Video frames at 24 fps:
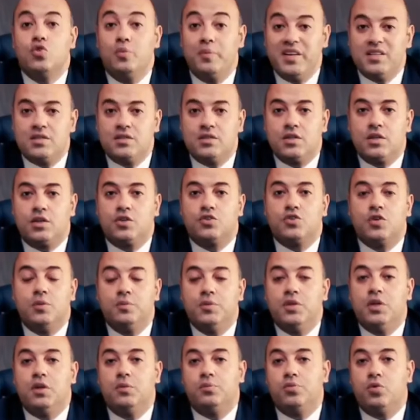domestic
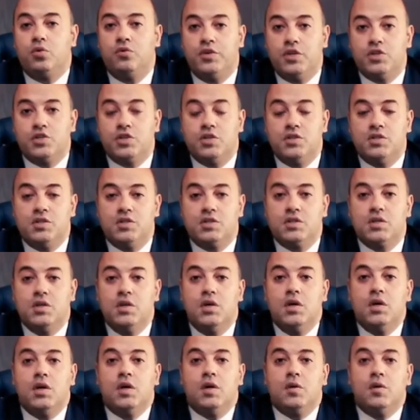criminal provisions
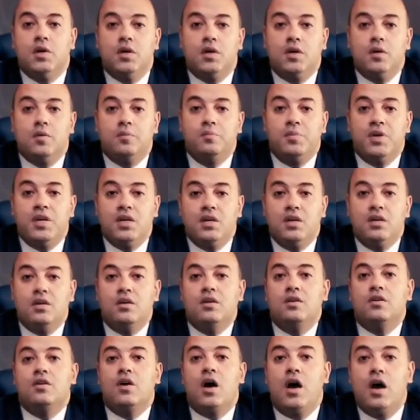be
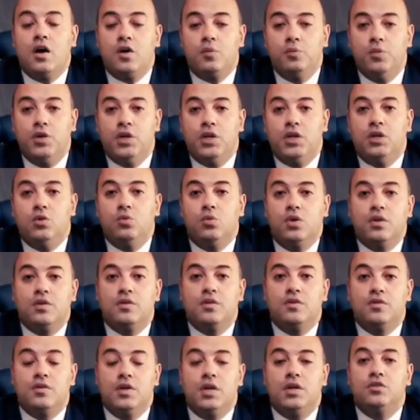in harmony
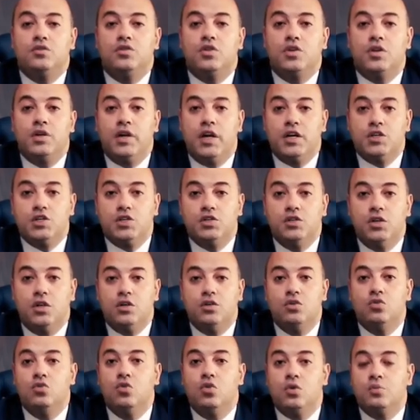with the international
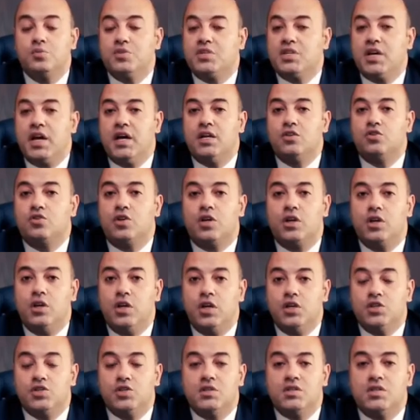norms and
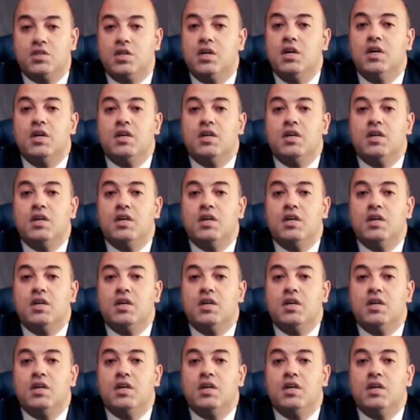regulations,